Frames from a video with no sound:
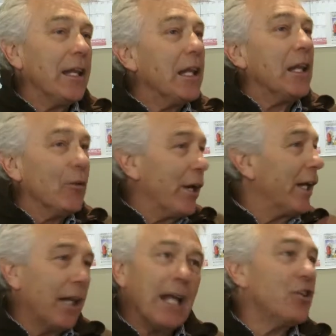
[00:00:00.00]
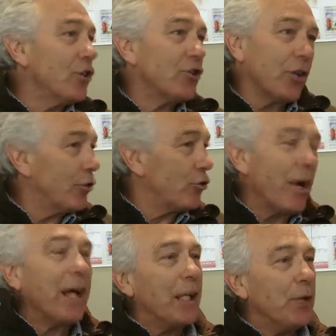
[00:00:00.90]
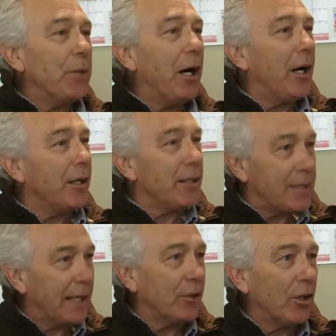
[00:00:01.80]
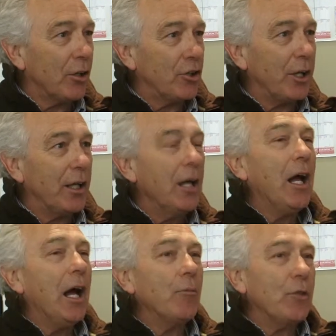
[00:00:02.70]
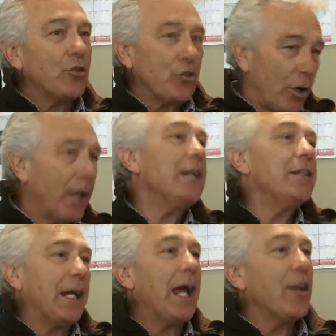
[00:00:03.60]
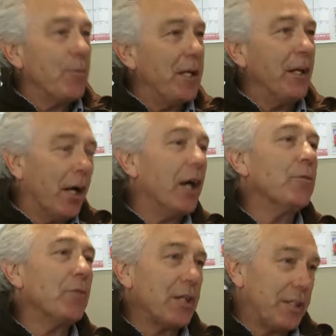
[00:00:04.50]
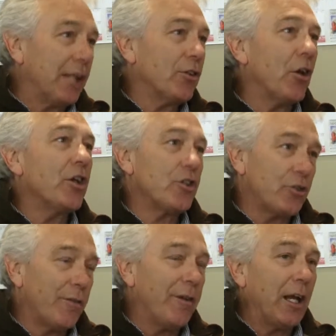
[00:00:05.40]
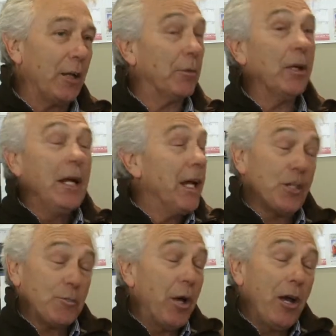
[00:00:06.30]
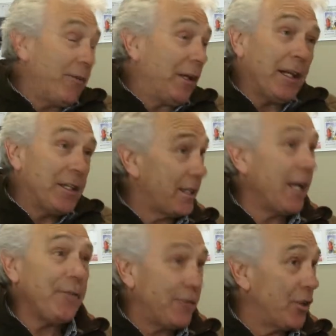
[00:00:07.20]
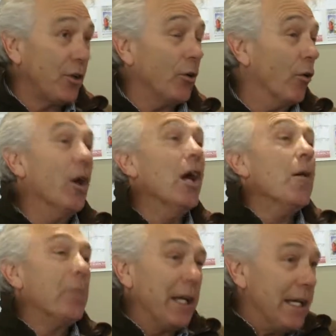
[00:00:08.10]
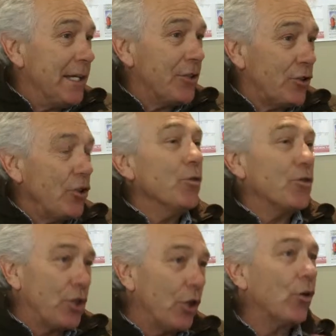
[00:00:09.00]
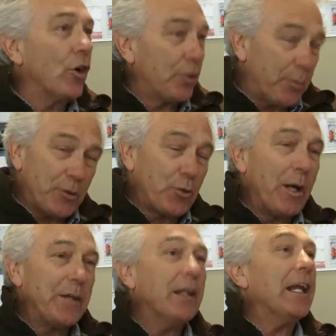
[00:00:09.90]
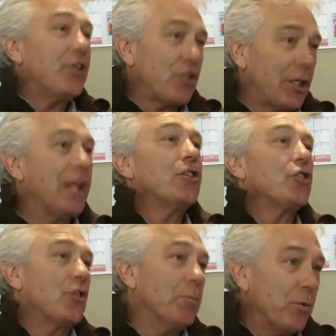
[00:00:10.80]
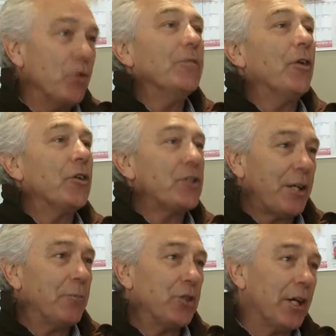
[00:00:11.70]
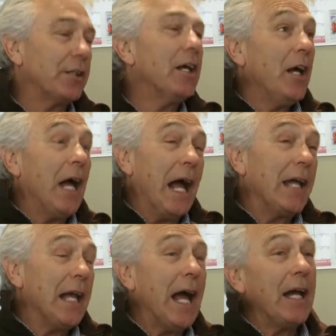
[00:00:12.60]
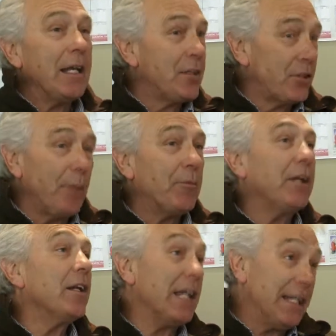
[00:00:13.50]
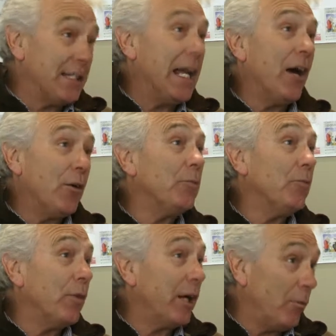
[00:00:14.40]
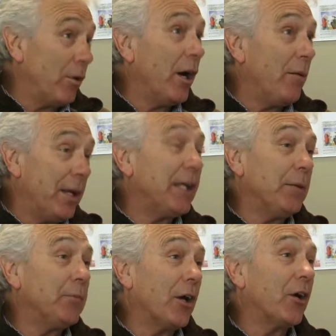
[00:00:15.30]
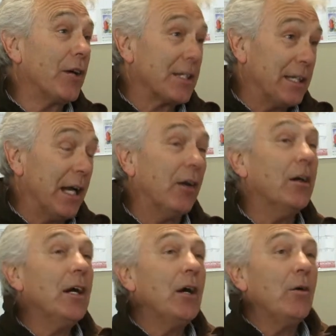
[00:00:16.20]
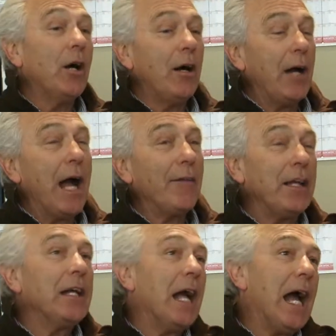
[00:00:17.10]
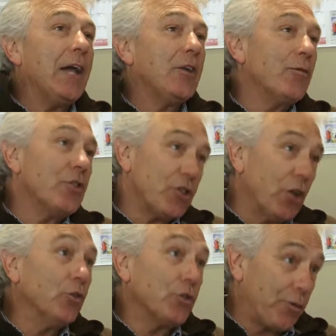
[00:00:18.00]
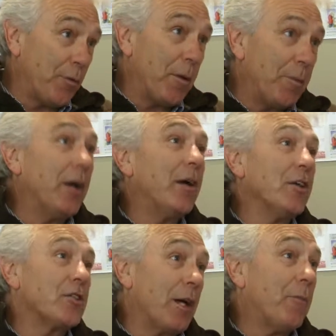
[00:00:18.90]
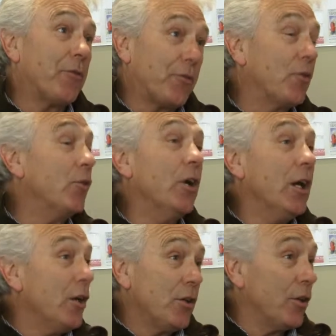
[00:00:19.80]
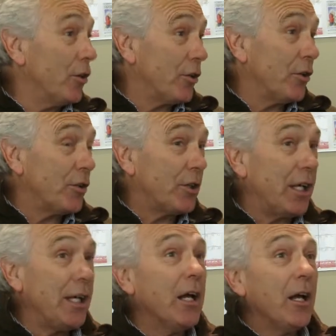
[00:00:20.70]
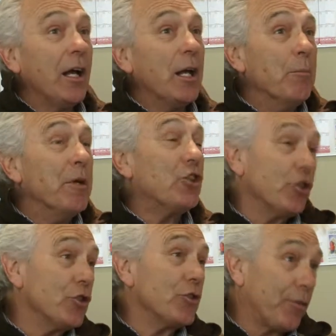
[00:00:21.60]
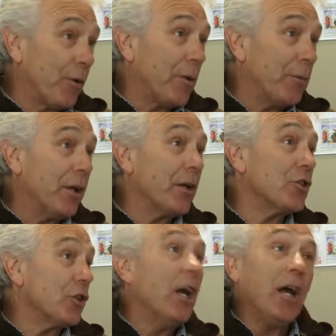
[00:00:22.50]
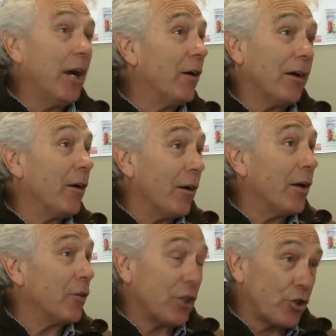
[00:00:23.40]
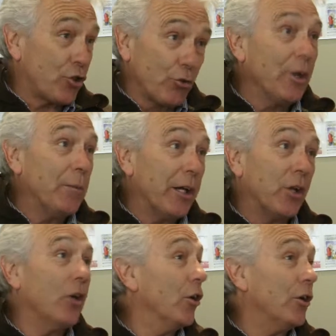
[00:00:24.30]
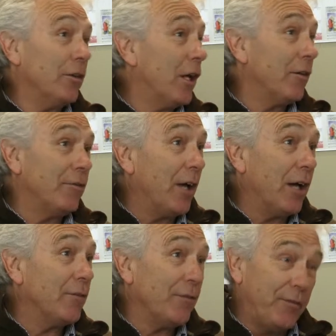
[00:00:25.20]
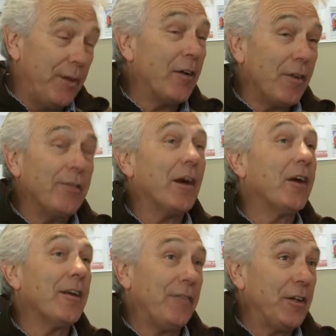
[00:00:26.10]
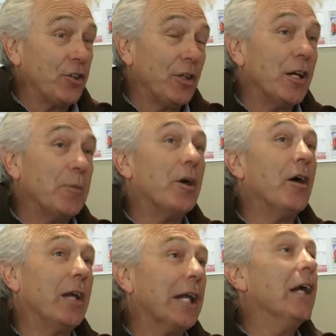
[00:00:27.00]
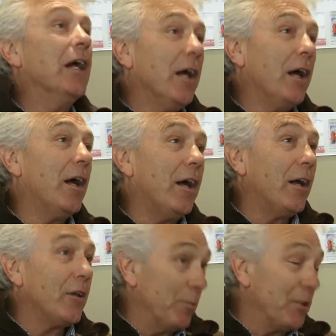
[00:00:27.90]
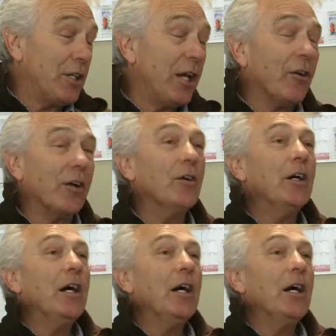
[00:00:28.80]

The regulations are dragging behind the technology, and we're trying to get them in line with the technology that's available. It's perfectly safe to do, but you've still got to persuade the legislators to move on the subject. And it's something that is now where we are making progress now. Having had the results from the burners come through, the emissions from the burners are extremely good and very, very efficiently burning the material.